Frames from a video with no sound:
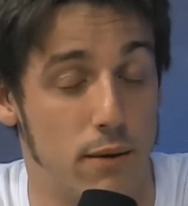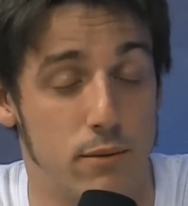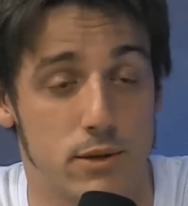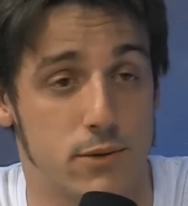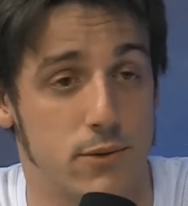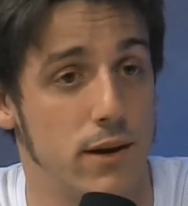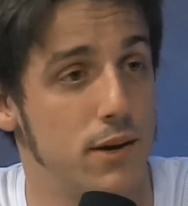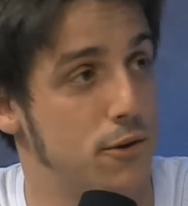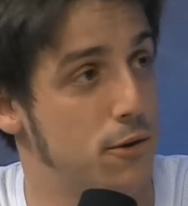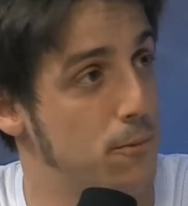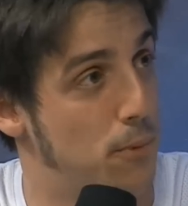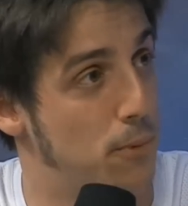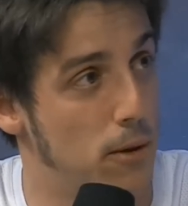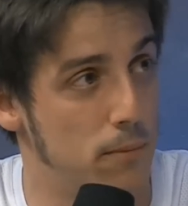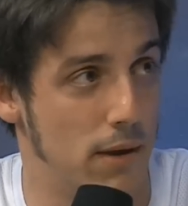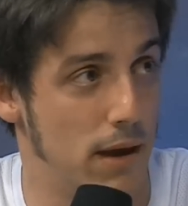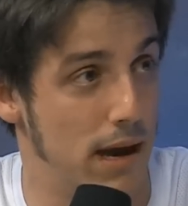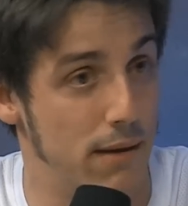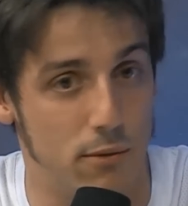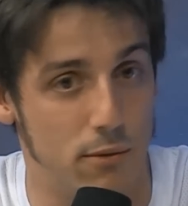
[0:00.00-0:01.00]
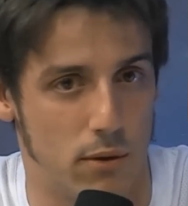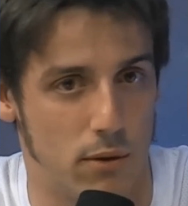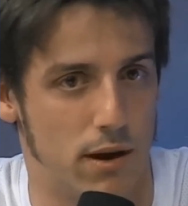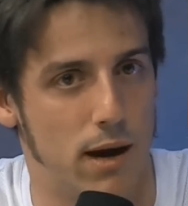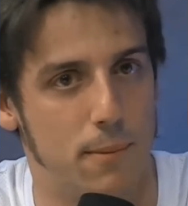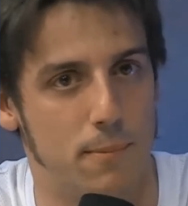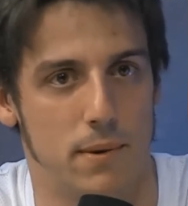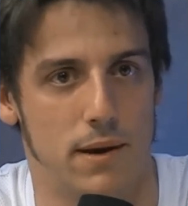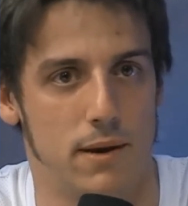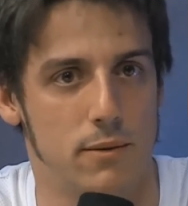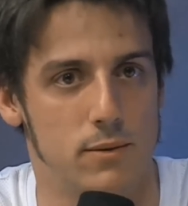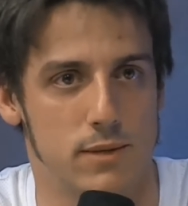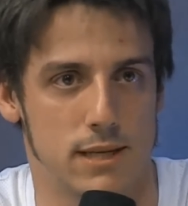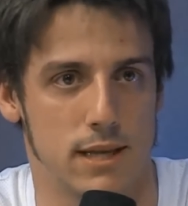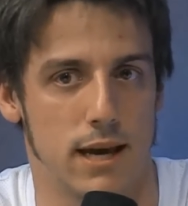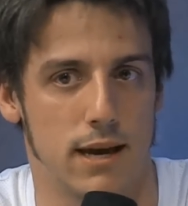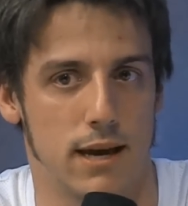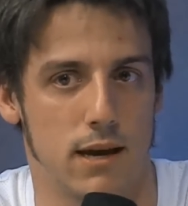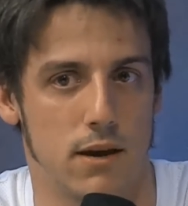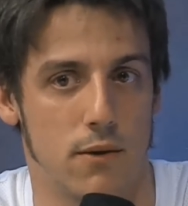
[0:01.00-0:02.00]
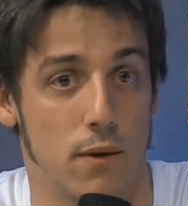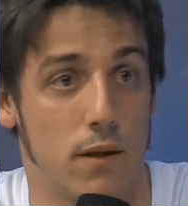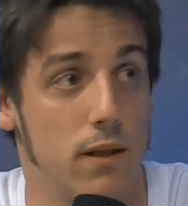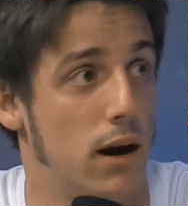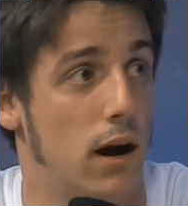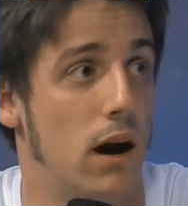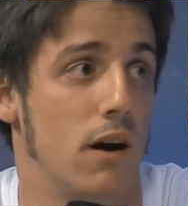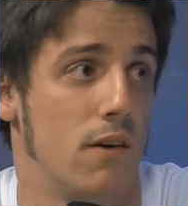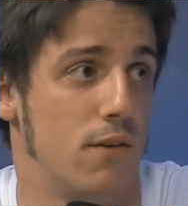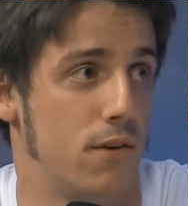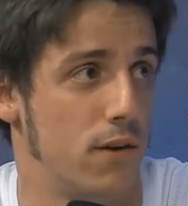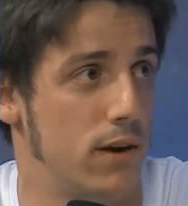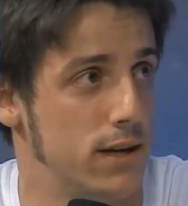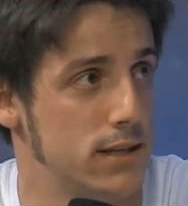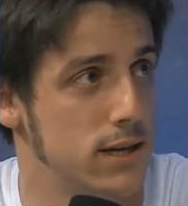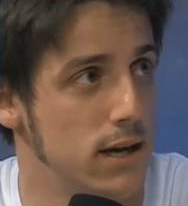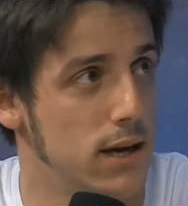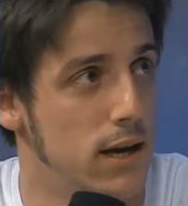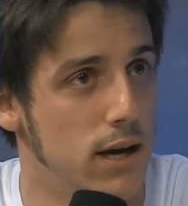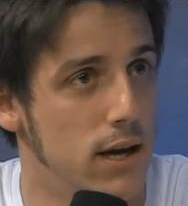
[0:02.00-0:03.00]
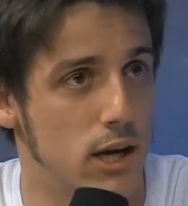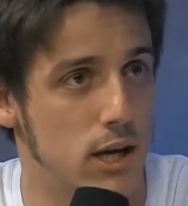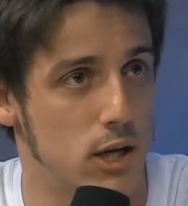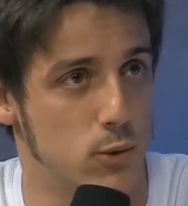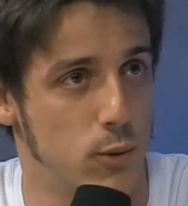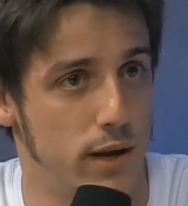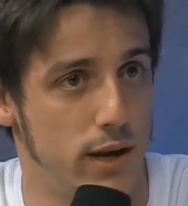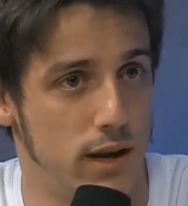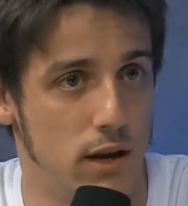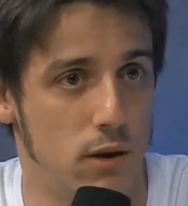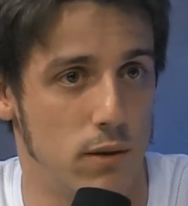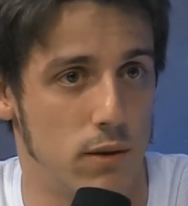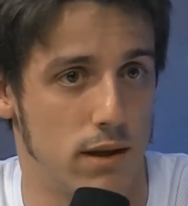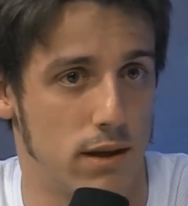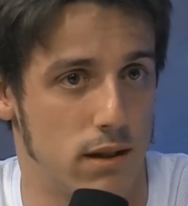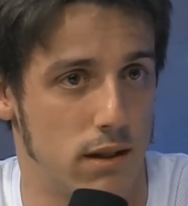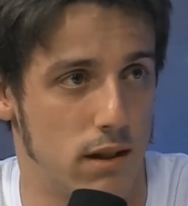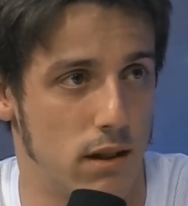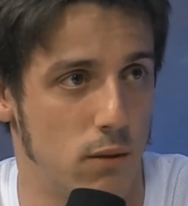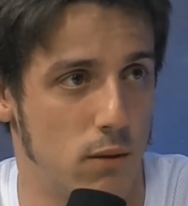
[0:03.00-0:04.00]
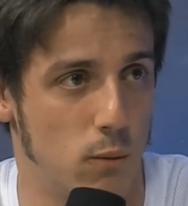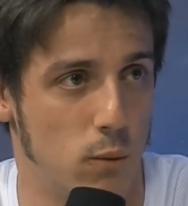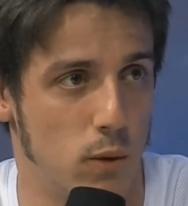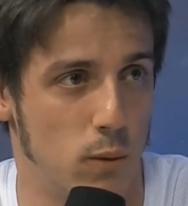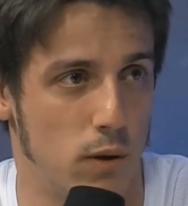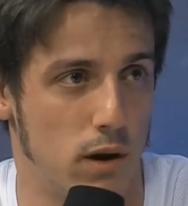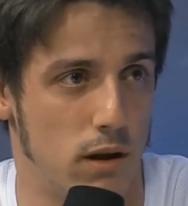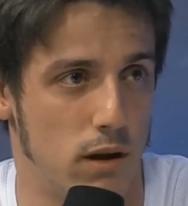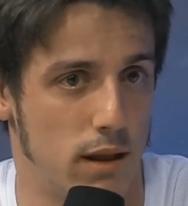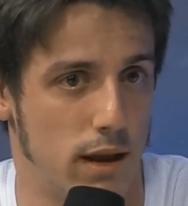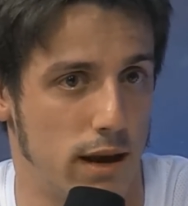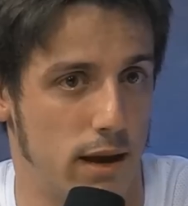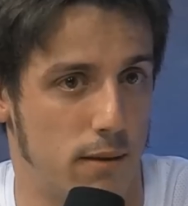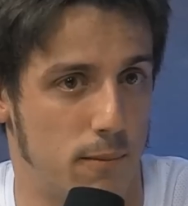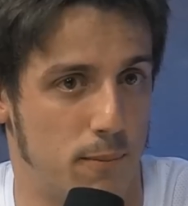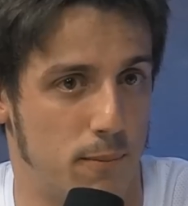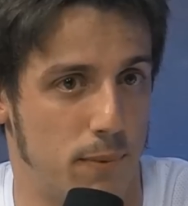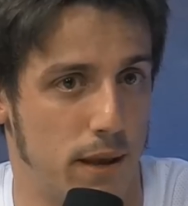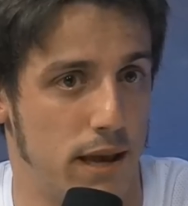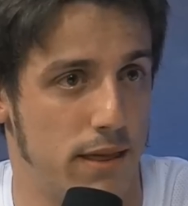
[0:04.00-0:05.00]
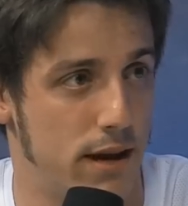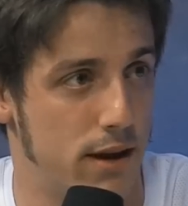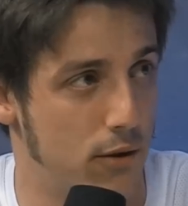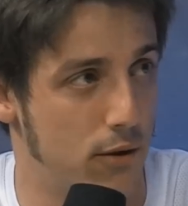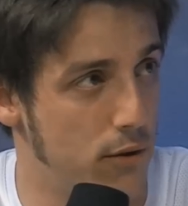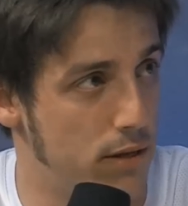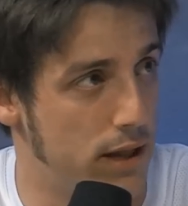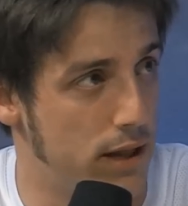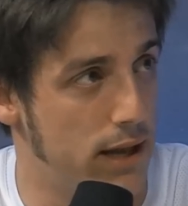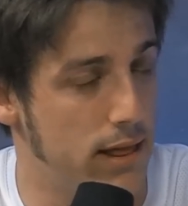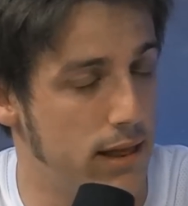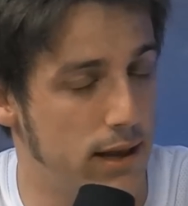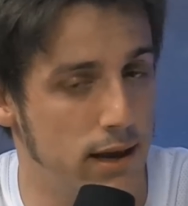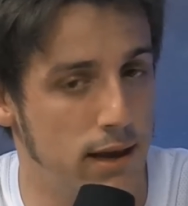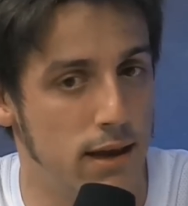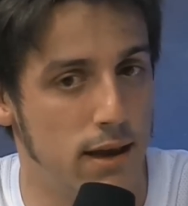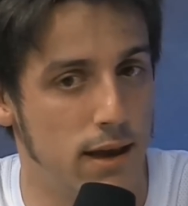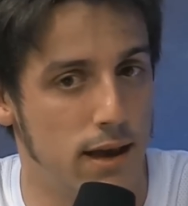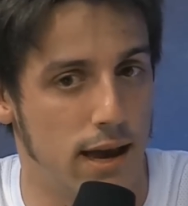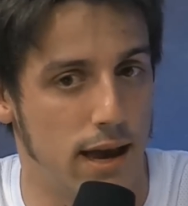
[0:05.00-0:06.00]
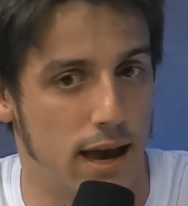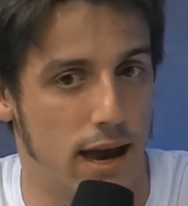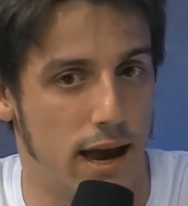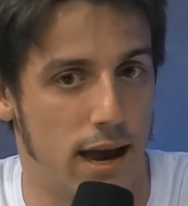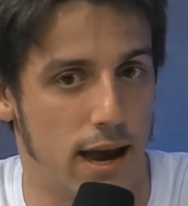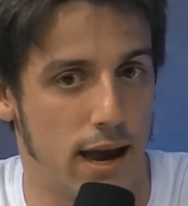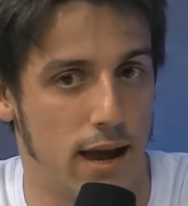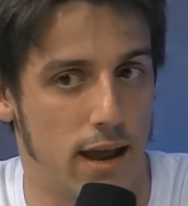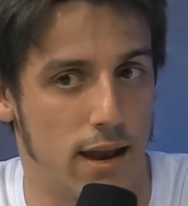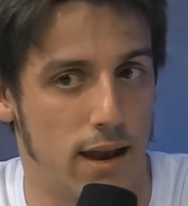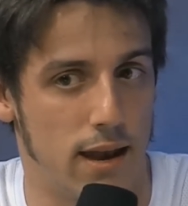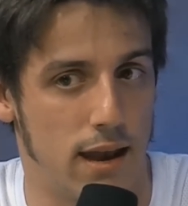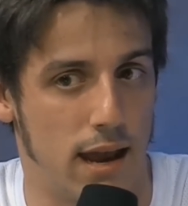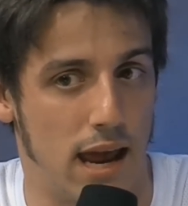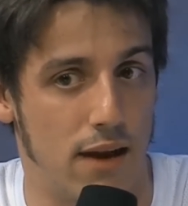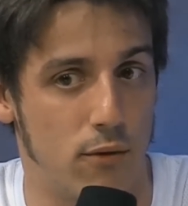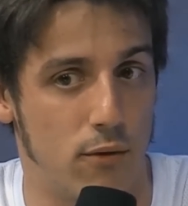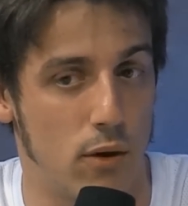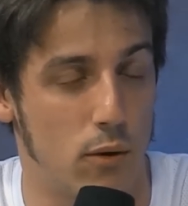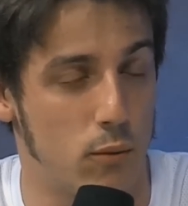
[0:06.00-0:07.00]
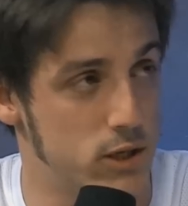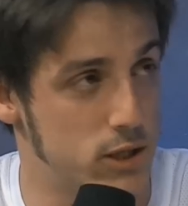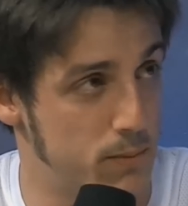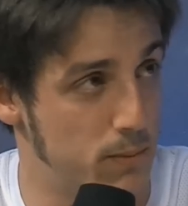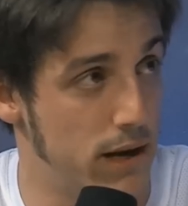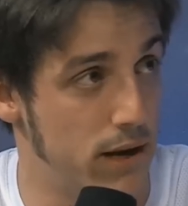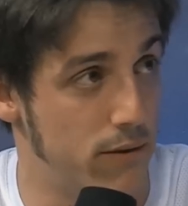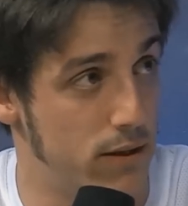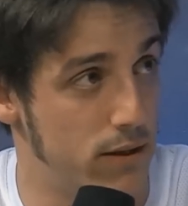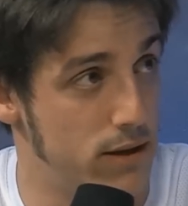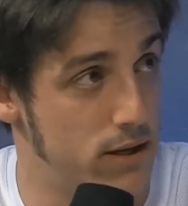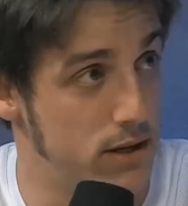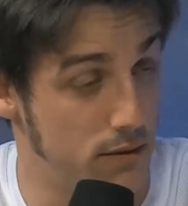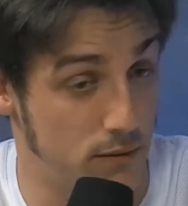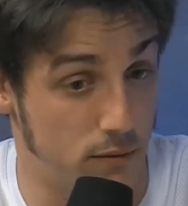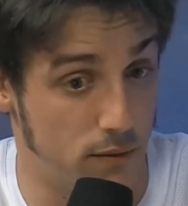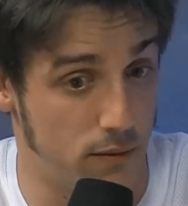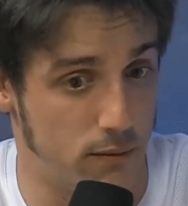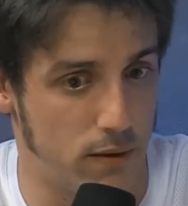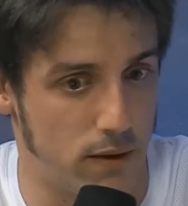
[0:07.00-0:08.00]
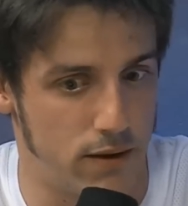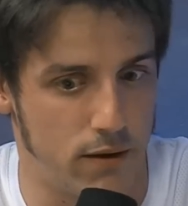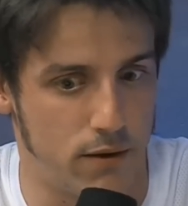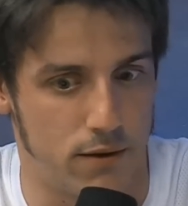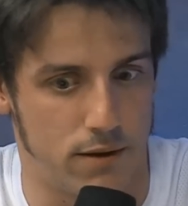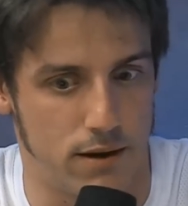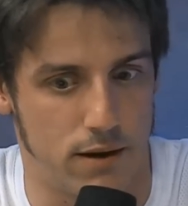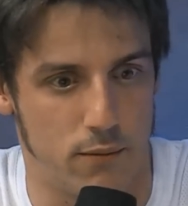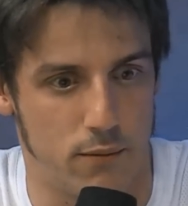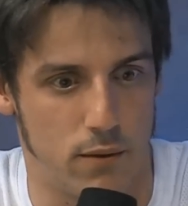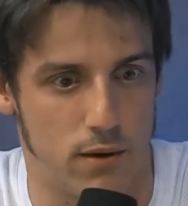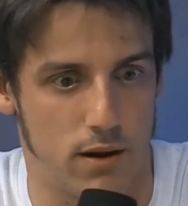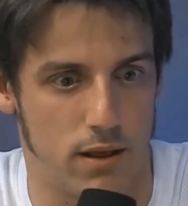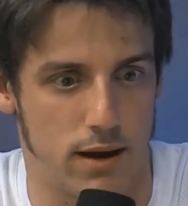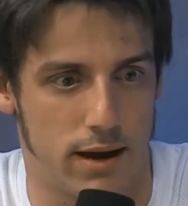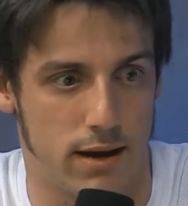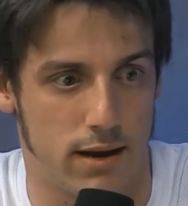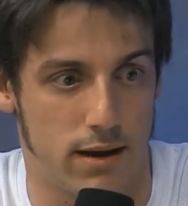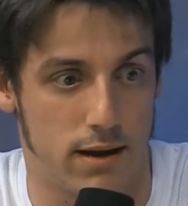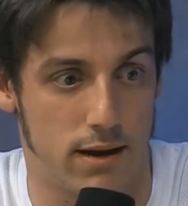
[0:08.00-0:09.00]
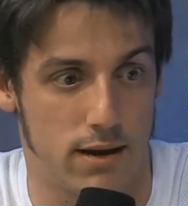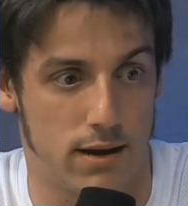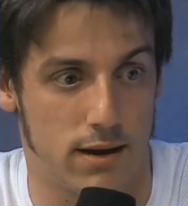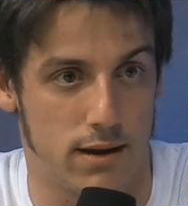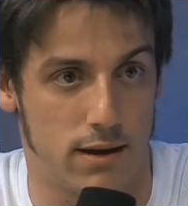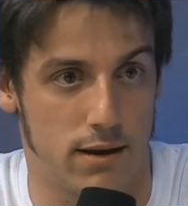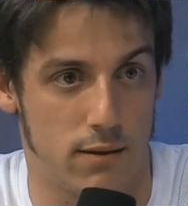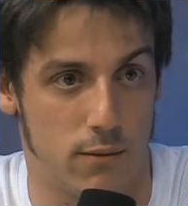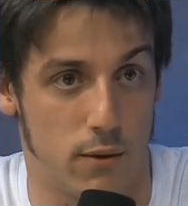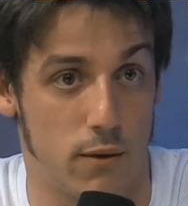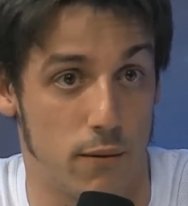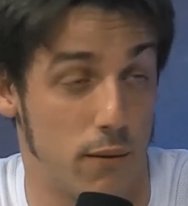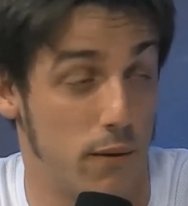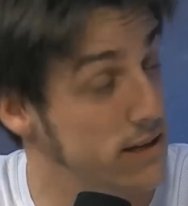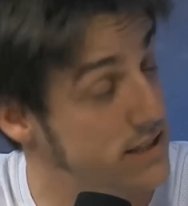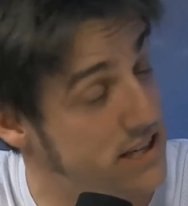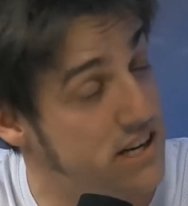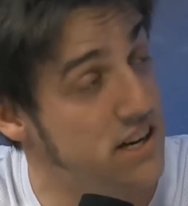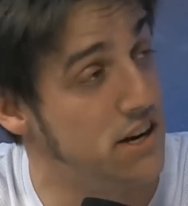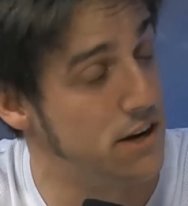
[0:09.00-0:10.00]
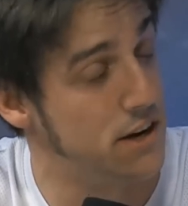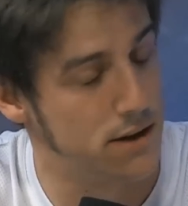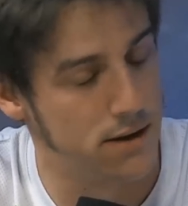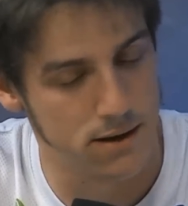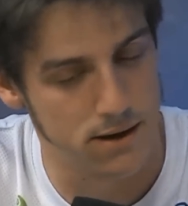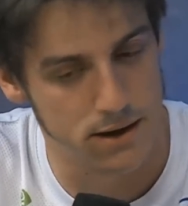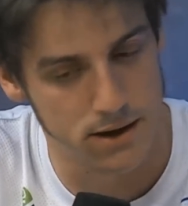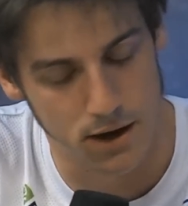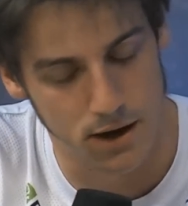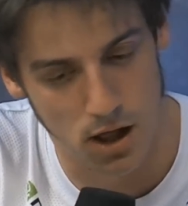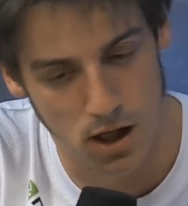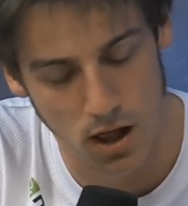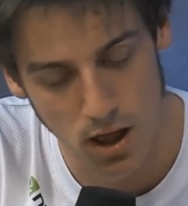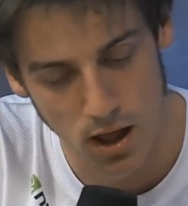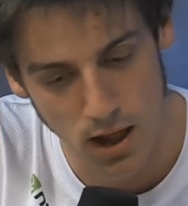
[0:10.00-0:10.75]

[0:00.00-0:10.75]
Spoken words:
I was trying to pump everyone up, but it was really hard for us because we knew that we weren't playing that good lately, and everyone was playing really good, and we were scared at all.